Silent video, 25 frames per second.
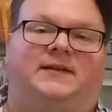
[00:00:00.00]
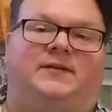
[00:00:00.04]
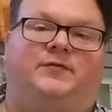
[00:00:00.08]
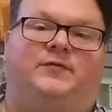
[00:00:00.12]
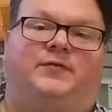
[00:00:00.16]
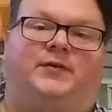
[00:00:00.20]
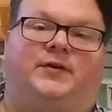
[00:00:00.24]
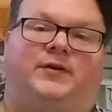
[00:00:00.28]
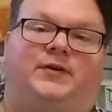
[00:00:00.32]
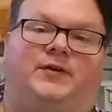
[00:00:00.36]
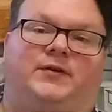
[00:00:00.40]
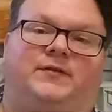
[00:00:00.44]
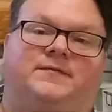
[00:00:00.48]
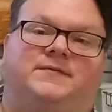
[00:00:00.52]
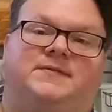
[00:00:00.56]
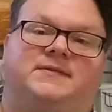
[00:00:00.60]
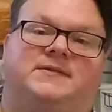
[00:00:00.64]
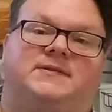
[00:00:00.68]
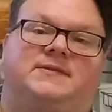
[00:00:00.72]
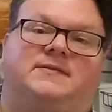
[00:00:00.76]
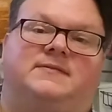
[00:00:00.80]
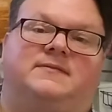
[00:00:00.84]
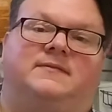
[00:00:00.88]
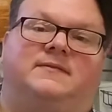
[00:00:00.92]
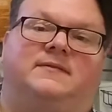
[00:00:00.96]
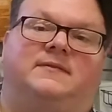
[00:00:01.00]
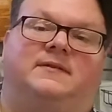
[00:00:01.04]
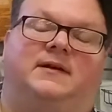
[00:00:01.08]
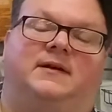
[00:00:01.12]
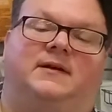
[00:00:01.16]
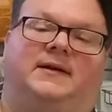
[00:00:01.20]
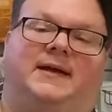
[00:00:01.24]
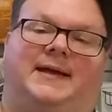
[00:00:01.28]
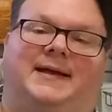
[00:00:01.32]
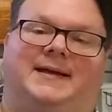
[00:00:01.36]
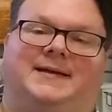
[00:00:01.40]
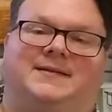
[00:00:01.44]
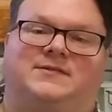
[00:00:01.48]
Verve's
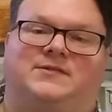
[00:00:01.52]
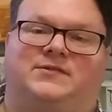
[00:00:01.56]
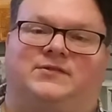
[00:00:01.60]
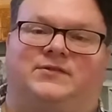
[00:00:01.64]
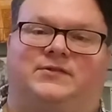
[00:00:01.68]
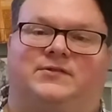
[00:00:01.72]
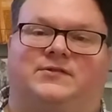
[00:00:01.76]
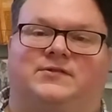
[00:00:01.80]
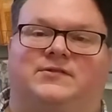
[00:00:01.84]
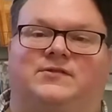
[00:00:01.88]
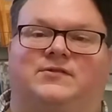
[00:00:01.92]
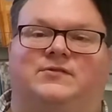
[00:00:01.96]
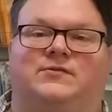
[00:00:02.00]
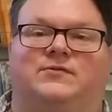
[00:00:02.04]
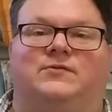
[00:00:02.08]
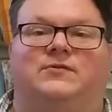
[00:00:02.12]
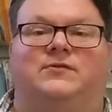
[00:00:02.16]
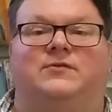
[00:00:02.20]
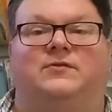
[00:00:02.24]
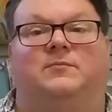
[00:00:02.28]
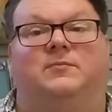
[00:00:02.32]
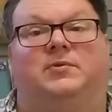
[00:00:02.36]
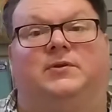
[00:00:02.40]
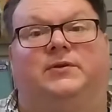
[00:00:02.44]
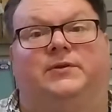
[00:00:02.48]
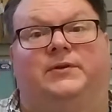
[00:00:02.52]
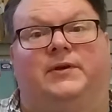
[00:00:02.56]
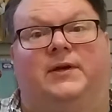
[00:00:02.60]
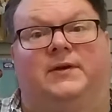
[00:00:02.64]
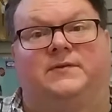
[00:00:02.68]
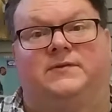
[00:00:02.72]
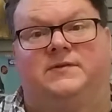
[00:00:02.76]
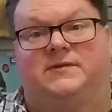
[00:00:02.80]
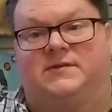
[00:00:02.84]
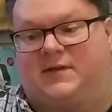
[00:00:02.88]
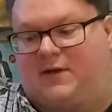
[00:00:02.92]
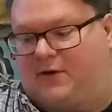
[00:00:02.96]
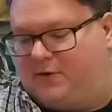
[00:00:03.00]
answer to Blue
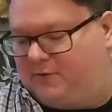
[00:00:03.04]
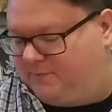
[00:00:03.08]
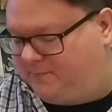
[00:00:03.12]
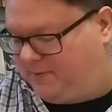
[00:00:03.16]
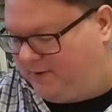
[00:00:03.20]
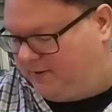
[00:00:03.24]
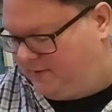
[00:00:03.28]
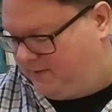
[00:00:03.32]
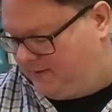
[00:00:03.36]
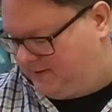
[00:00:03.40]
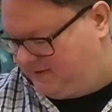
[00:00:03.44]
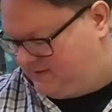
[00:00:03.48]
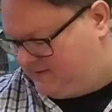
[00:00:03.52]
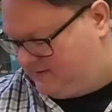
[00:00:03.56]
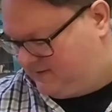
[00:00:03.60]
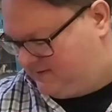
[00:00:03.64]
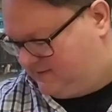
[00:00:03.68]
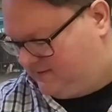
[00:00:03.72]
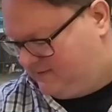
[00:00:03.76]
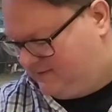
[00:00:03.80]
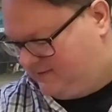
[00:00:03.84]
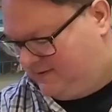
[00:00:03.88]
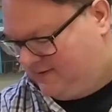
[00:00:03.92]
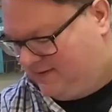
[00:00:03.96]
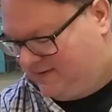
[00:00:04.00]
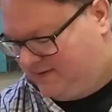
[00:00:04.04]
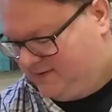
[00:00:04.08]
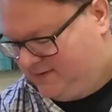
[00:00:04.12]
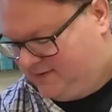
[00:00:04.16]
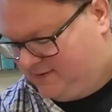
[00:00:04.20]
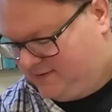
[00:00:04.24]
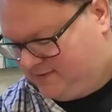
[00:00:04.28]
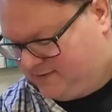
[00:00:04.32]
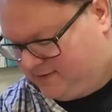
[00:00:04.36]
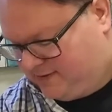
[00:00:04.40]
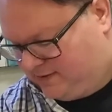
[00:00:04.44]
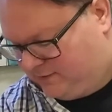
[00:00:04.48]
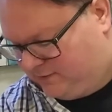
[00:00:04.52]
Note's Tone Poets,
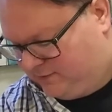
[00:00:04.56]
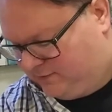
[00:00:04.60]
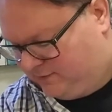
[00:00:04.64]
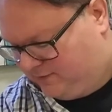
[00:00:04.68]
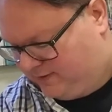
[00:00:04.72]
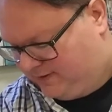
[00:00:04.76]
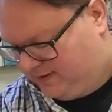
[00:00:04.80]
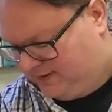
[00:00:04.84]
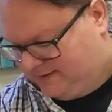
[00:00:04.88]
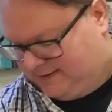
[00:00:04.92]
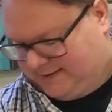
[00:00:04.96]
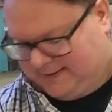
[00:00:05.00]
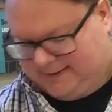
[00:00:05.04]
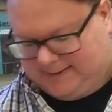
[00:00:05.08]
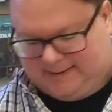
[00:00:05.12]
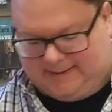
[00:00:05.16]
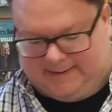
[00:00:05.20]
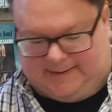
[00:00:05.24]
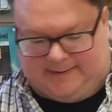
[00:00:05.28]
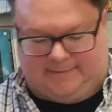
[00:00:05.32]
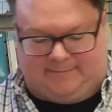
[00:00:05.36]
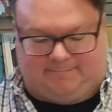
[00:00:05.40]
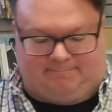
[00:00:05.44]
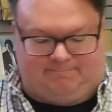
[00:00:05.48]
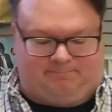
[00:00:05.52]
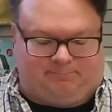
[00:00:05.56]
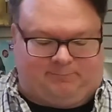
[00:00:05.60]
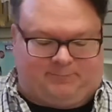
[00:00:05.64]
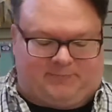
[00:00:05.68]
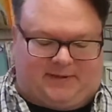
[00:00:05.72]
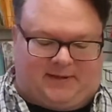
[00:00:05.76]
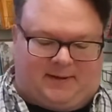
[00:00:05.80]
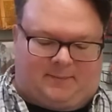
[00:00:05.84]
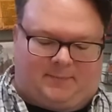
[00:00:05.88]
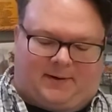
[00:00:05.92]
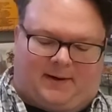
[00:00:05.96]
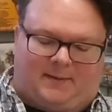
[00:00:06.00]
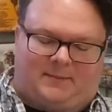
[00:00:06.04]
so uh,
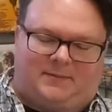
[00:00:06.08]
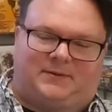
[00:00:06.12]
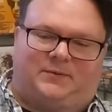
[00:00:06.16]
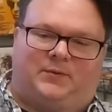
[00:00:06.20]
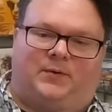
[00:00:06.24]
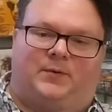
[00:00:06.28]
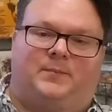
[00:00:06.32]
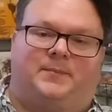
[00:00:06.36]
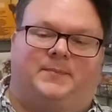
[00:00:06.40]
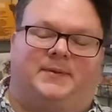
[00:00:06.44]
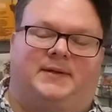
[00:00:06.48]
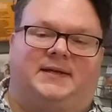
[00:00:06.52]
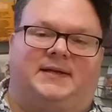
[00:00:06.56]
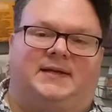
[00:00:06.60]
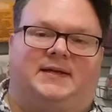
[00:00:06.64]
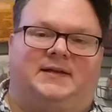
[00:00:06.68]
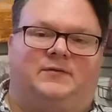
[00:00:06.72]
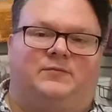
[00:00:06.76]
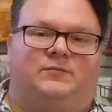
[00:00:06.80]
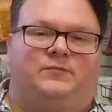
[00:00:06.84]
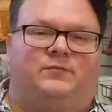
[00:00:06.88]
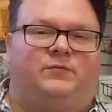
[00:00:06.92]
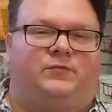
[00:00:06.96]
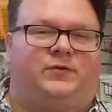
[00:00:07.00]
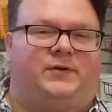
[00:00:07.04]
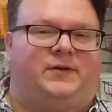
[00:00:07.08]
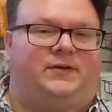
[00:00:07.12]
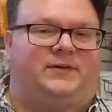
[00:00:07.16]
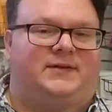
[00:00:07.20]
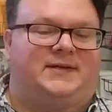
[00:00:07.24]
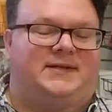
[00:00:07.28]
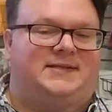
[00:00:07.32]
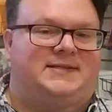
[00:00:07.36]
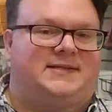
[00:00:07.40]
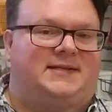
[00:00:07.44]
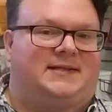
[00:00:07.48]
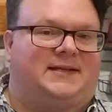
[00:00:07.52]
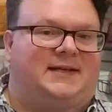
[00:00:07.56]
they probably won't be real
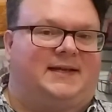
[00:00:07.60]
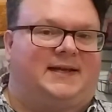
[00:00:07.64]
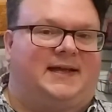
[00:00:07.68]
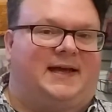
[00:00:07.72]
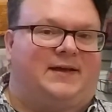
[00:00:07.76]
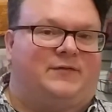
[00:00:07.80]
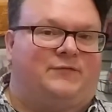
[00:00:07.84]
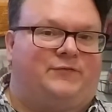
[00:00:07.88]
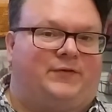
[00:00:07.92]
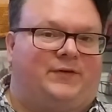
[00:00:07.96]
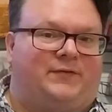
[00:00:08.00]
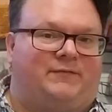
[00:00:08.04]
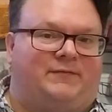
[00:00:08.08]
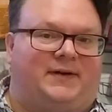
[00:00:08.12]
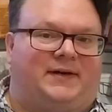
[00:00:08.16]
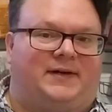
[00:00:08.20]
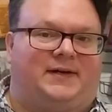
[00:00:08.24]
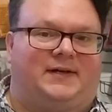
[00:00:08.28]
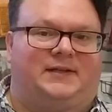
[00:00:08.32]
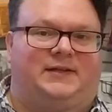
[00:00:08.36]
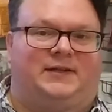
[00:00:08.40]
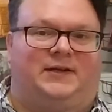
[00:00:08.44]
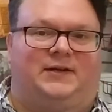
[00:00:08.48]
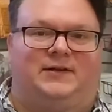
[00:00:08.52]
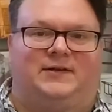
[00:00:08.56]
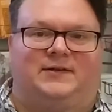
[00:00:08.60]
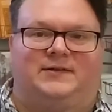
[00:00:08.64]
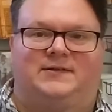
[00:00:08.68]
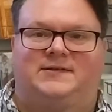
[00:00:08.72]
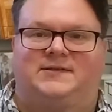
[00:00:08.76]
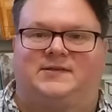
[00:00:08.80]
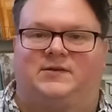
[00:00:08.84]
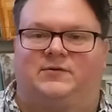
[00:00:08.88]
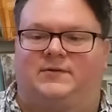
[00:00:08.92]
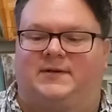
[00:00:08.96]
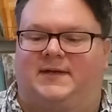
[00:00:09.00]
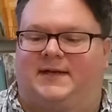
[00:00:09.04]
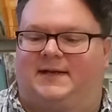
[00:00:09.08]
easy to get for very long,
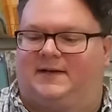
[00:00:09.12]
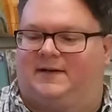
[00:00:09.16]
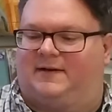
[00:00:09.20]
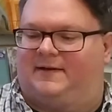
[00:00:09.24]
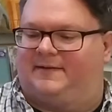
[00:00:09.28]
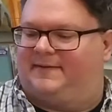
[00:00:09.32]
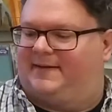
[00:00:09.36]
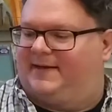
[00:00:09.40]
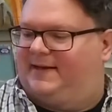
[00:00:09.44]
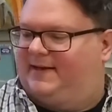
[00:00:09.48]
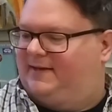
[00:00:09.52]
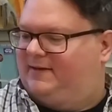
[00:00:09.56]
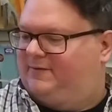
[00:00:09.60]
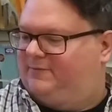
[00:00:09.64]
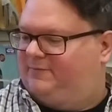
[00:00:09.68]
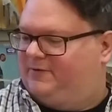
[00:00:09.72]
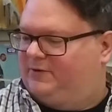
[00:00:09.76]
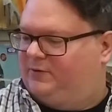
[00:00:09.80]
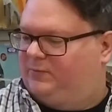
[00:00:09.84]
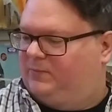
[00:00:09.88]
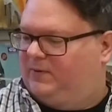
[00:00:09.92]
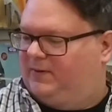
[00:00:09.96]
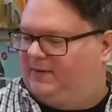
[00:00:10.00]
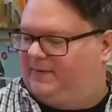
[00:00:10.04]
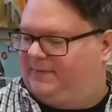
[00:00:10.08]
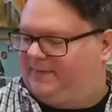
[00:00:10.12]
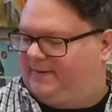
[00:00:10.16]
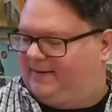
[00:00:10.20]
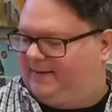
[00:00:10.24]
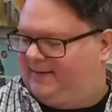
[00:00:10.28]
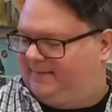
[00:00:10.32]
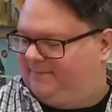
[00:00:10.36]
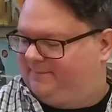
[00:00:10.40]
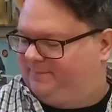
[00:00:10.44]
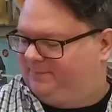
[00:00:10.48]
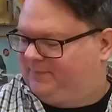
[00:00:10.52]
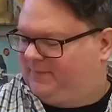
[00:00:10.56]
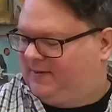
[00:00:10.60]
so get on that if you want
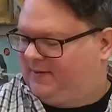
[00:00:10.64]
that.